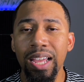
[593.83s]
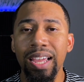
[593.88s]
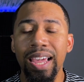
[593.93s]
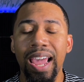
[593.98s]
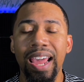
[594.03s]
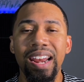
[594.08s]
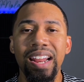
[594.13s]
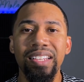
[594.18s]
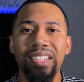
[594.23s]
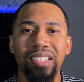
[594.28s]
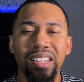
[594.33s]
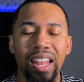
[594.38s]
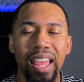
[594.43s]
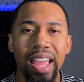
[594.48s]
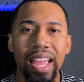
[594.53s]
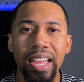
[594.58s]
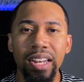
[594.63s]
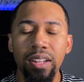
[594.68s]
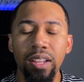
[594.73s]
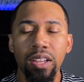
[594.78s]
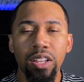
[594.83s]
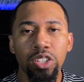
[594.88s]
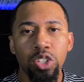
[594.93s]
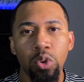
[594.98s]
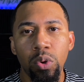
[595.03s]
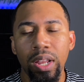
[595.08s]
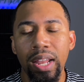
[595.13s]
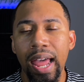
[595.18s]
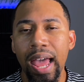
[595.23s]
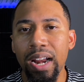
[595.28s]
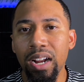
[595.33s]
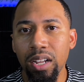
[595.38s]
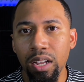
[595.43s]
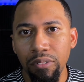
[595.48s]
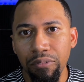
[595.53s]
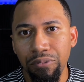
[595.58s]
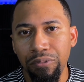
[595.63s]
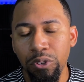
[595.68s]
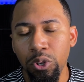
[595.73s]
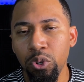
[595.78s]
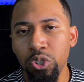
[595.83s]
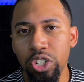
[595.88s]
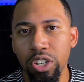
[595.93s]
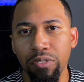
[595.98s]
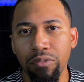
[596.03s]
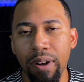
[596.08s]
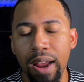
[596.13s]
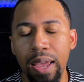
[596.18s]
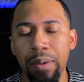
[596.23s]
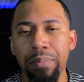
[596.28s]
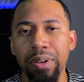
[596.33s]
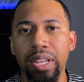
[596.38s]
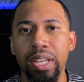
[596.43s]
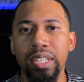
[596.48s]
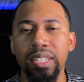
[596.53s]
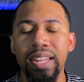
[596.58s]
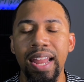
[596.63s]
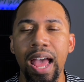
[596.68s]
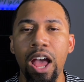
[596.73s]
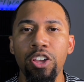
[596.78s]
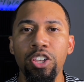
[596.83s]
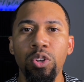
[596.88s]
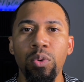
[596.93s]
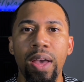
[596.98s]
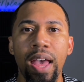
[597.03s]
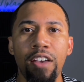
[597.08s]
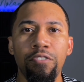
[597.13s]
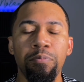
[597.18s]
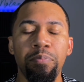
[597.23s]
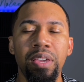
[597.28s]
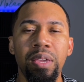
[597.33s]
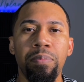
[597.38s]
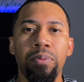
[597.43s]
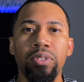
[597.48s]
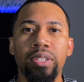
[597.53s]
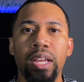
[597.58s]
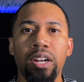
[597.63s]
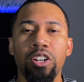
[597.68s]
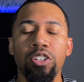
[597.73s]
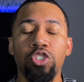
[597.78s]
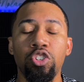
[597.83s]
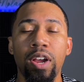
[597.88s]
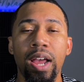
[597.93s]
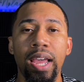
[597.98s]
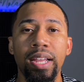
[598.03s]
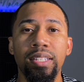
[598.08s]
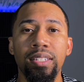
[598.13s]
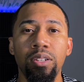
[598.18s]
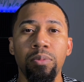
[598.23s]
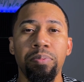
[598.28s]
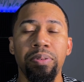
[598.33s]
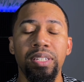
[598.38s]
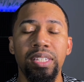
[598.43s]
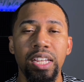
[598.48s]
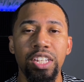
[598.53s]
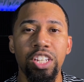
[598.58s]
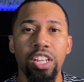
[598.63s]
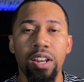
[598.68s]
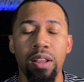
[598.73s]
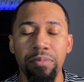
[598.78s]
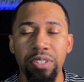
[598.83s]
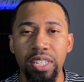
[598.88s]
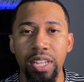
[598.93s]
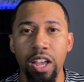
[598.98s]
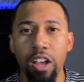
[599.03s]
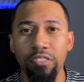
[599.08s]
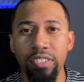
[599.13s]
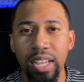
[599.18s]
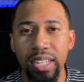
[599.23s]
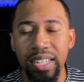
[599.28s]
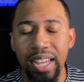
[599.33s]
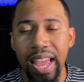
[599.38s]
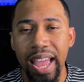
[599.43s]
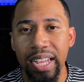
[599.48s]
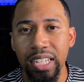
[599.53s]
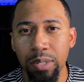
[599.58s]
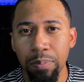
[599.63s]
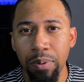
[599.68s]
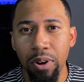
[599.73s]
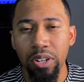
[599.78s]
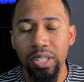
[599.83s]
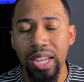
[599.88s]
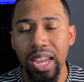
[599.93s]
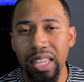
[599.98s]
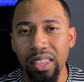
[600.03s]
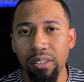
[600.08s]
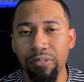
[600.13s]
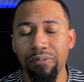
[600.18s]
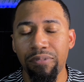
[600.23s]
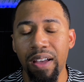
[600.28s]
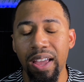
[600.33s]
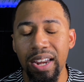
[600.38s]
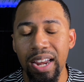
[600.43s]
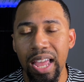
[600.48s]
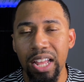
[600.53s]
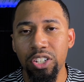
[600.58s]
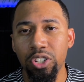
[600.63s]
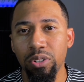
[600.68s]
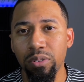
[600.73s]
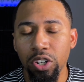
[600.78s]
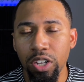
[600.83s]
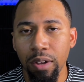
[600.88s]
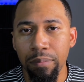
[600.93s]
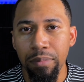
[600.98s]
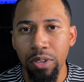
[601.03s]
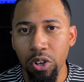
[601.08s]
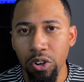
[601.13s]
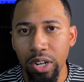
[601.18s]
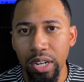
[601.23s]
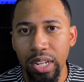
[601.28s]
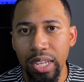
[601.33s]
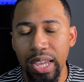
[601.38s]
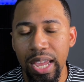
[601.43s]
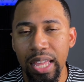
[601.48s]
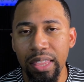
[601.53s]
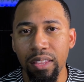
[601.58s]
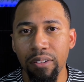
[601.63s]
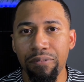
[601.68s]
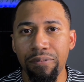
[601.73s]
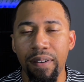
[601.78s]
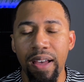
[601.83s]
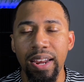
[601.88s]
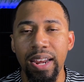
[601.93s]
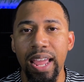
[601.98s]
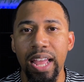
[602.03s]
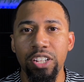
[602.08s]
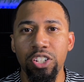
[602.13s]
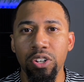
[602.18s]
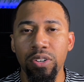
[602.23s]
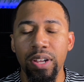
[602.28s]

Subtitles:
And this led to a lot of confusion, right? Because now you have people that are trying to position themselves as experts in the financial community, in the financial